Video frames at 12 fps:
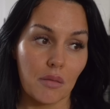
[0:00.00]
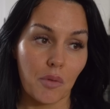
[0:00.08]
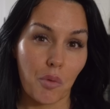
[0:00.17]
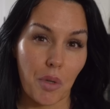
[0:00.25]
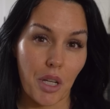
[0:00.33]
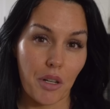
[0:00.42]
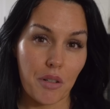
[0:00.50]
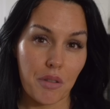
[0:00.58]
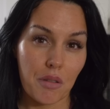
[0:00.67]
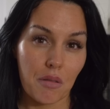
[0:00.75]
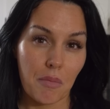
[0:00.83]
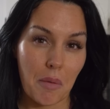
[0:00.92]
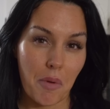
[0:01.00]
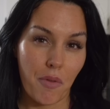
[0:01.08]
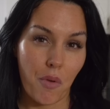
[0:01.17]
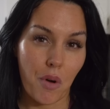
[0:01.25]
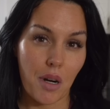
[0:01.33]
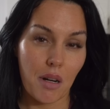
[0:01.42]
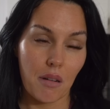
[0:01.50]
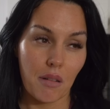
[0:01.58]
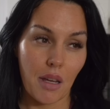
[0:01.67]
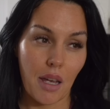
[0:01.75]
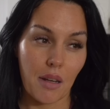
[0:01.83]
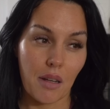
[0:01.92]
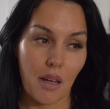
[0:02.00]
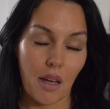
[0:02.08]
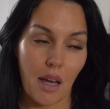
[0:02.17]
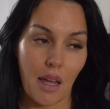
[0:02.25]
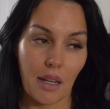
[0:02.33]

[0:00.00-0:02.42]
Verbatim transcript: Three years, maybe four. And uh,